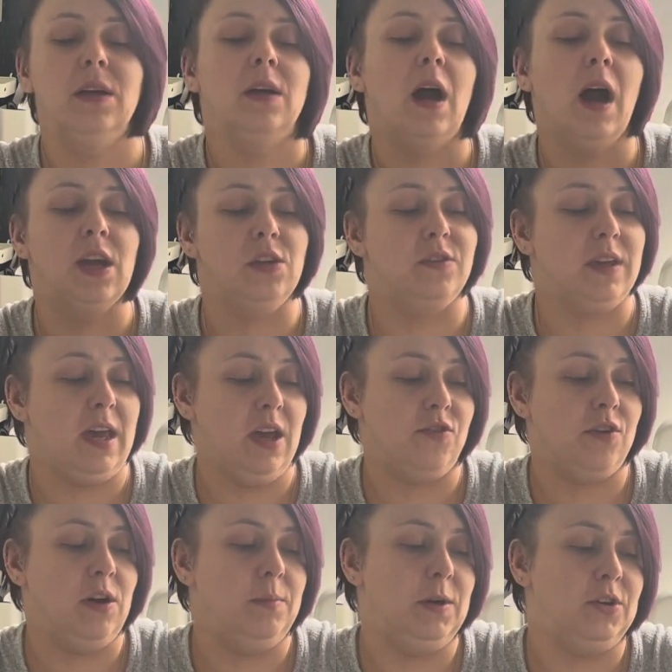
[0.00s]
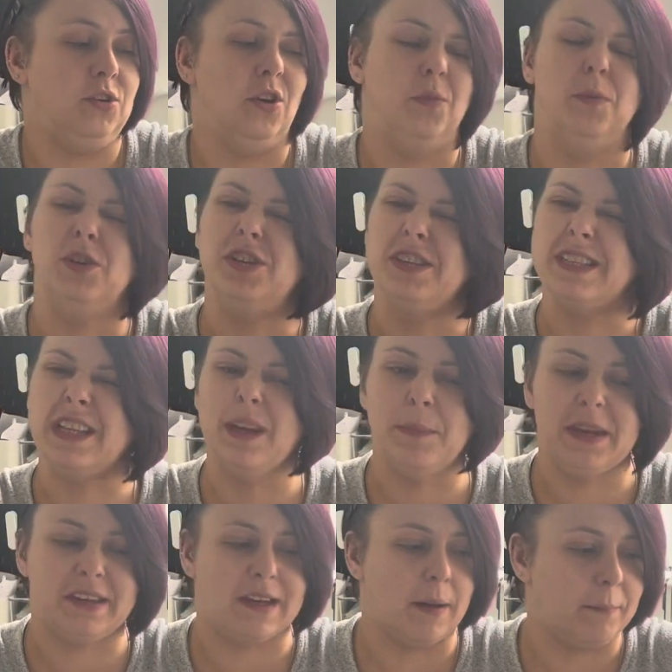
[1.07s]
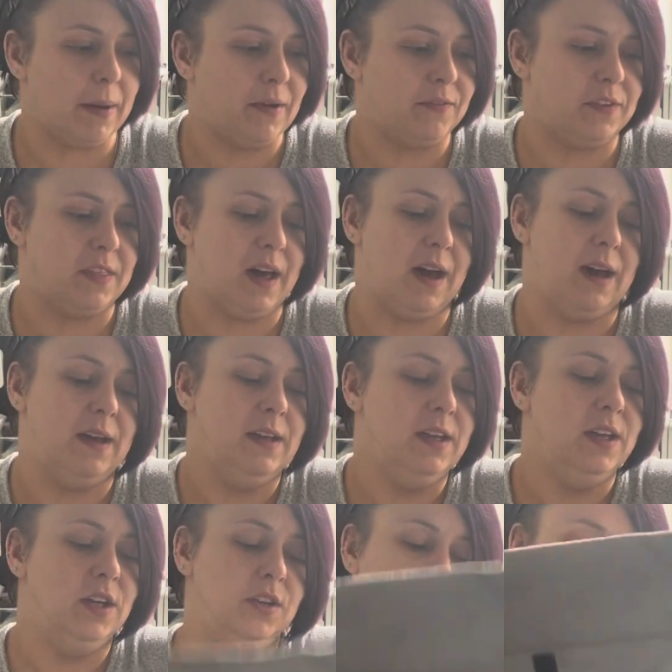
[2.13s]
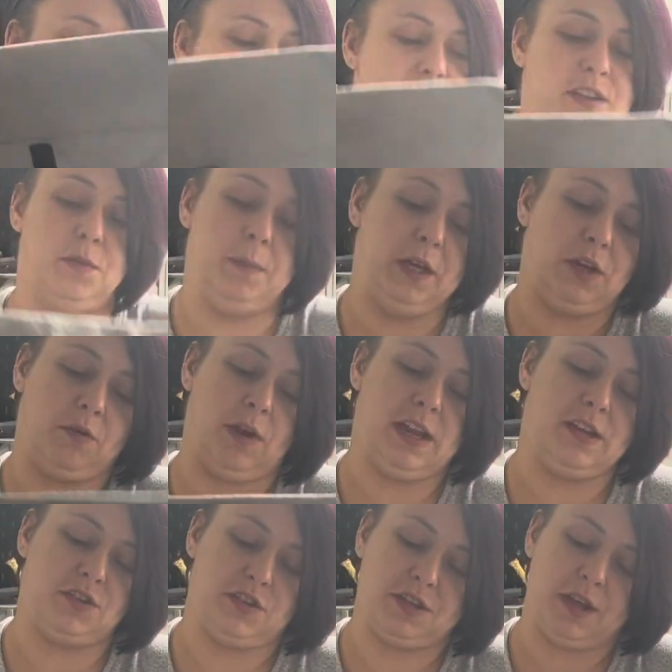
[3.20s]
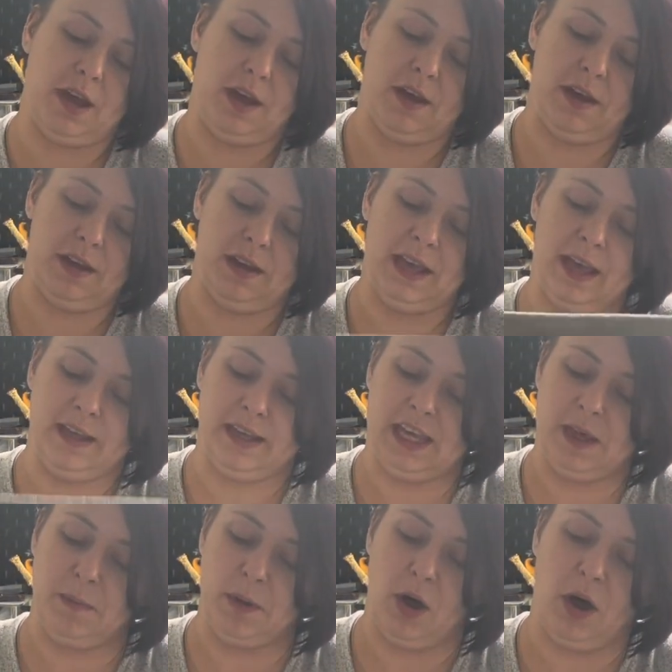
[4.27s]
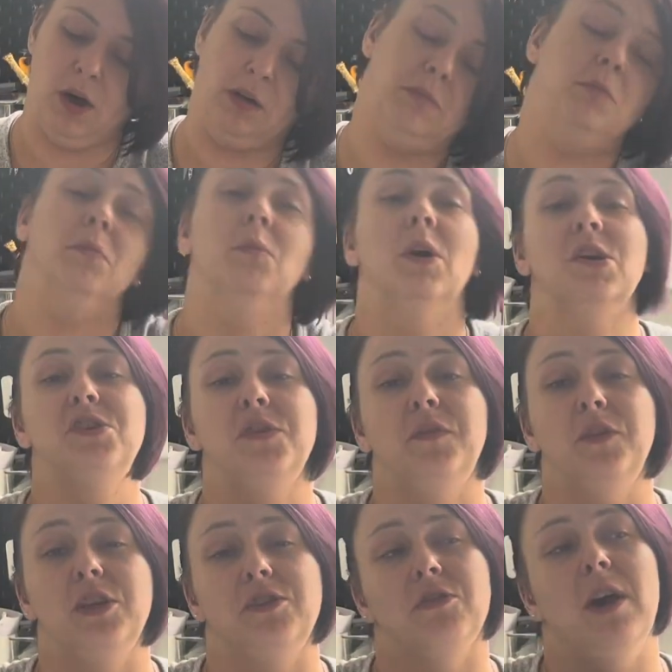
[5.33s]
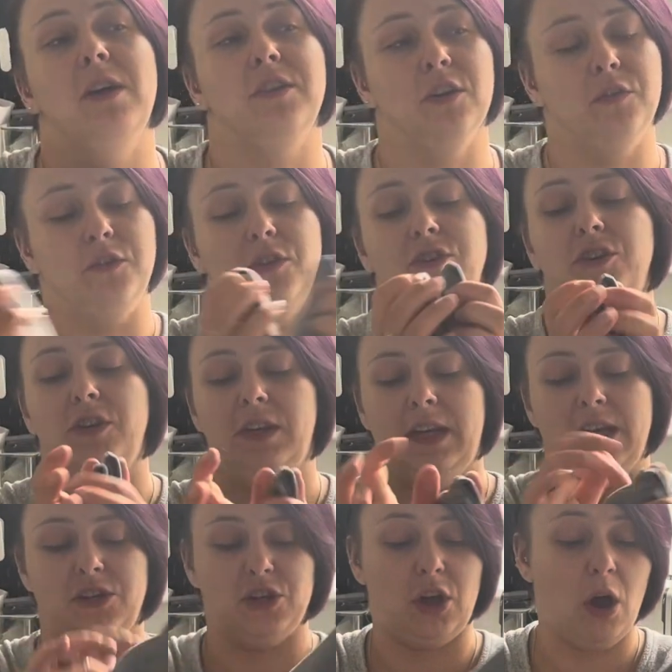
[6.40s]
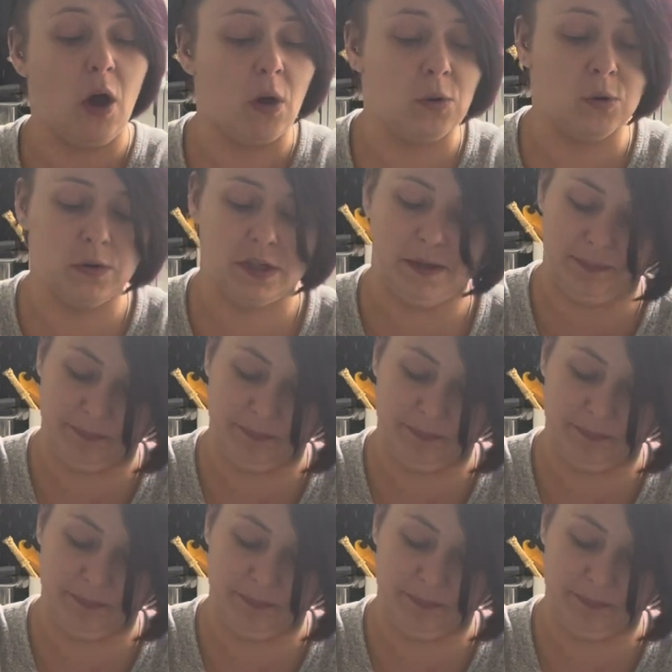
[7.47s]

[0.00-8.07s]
I use a hairdryer on my dog, but she's still a bit damp after that. So yeah, this would be great just to let her keep it on while she fully dries off so she doesn't catch a cold.